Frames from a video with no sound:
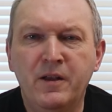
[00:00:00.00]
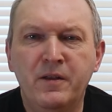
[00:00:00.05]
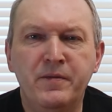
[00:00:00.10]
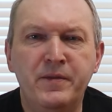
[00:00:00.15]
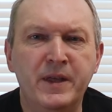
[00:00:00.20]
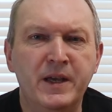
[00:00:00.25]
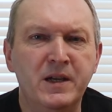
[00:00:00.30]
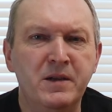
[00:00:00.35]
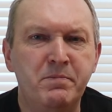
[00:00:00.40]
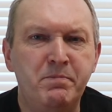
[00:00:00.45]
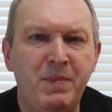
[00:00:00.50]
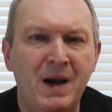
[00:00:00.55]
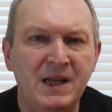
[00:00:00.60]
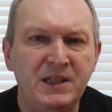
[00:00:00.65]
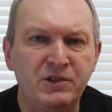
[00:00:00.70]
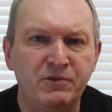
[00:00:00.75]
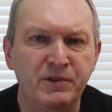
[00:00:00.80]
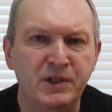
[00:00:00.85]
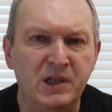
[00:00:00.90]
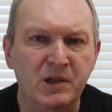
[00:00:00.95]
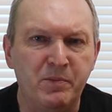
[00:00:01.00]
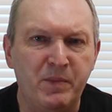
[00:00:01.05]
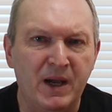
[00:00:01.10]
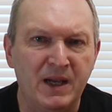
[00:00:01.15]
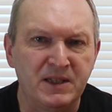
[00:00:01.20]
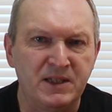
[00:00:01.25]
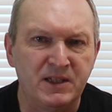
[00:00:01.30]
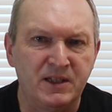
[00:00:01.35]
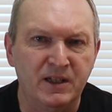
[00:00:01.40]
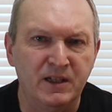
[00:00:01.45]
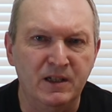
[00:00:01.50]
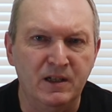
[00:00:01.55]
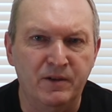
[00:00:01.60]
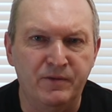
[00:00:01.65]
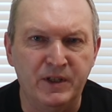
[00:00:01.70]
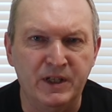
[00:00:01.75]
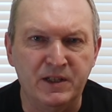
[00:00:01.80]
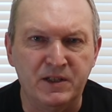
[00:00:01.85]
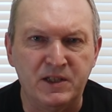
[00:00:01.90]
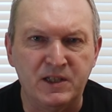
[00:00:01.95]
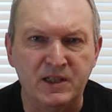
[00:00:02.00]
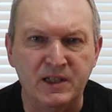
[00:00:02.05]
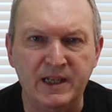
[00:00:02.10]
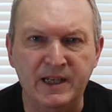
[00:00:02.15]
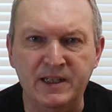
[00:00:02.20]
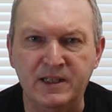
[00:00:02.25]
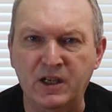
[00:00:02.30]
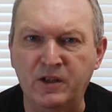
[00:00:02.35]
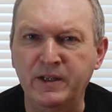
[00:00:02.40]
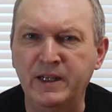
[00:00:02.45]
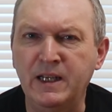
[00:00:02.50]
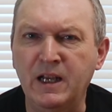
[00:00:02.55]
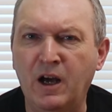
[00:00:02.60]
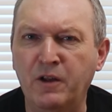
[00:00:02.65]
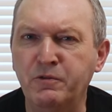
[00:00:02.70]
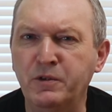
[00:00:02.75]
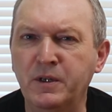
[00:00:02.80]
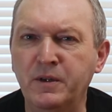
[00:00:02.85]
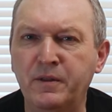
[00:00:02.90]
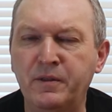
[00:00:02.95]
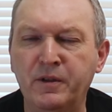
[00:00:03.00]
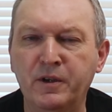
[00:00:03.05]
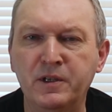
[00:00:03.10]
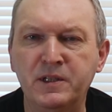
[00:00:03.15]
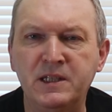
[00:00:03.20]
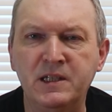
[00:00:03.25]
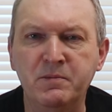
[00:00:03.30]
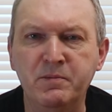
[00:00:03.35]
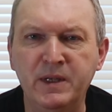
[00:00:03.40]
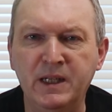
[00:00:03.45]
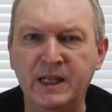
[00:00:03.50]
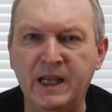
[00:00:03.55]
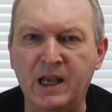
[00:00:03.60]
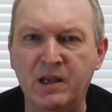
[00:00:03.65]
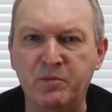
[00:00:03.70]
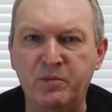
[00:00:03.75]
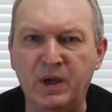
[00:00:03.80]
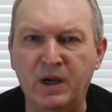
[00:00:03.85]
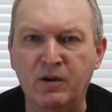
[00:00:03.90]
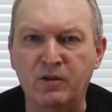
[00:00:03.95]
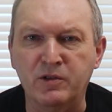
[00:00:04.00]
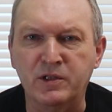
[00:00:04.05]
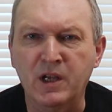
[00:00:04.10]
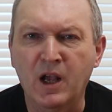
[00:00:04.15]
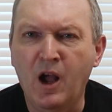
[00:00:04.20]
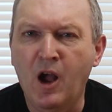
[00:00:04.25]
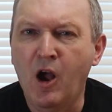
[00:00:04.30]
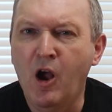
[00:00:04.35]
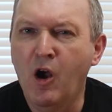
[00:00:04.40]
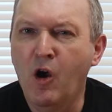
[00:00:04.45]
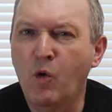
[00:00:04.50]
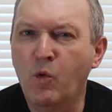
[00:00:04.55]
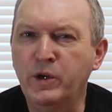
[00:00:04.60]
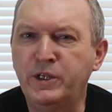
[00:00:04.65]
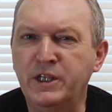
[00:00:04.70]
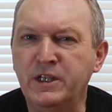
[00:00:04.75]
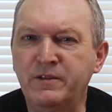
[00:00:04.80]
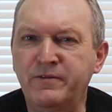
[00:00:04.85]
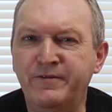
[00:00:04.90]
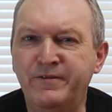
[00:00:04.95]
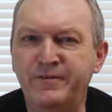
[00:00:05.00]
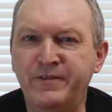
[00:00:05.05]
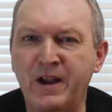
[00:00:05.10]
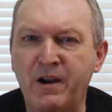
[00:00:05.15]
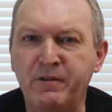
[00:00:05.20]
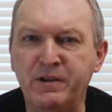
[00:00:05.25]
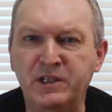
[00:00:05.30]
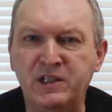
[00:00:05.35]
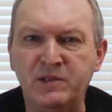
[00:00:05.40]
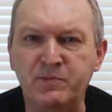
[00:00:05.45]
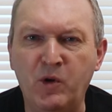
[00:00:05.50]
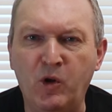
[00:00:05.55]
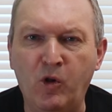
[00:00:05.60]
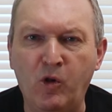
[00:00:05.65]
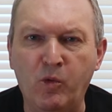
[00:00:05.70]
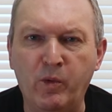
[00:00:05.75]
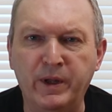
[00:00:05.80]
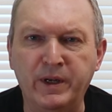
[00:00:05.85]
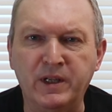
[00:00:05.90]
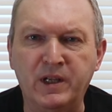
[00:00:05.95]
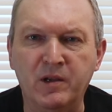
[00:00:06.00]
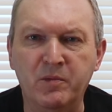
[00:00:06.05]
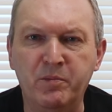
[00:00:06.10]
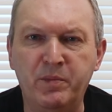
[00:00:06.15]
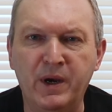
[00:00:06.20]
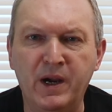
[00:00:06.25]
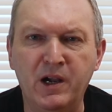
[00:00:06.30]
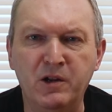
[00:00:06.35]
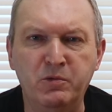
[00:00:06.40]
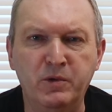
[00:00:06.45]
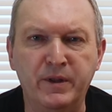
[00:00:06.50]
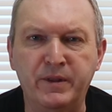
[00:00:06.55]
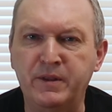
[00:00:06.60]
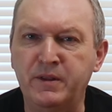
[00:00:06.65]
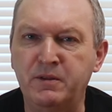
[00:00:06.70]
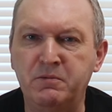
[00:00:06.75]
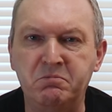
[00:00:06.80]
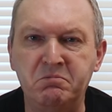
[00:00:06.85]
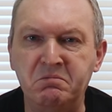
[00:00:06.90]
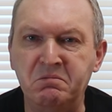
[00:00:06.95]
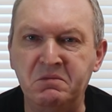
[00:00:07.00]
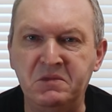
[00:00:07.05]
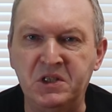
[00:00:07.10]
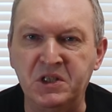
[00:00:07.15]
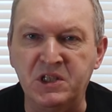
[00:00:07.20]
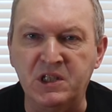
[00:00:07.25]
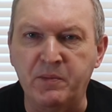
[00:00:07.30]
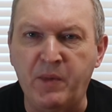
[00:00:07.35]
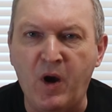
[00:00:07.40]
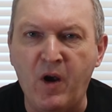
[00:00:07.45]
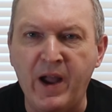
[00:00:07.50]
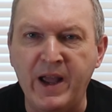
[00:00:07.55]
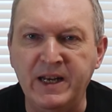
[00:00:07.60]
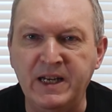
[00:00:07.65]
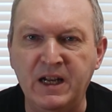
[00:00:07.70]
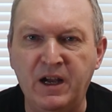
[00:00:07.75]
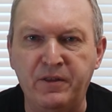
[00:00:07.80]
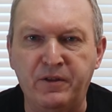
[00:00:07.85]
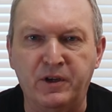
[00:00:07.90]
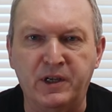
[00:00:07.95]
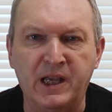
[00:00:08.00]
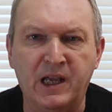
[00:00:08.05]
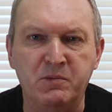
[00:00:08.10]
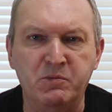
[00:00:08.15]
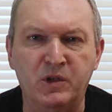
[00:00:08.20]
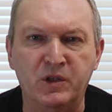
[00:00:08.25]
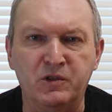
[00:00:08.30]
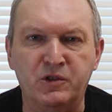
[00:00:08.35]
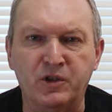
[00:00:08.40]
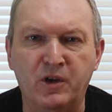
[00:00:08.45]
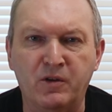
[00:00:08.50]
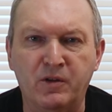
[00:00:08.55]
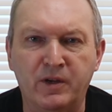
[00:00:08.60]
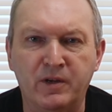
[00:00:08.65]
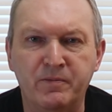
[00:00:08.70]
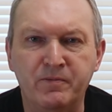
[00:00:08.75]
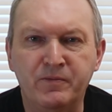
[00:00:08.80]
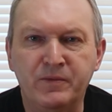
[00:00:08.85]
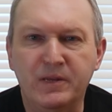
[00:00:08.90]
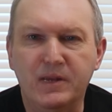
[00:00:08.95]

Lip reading: The battery capacity of this is only 130 milliamp hours, which is very small when compared with just about any other game controller.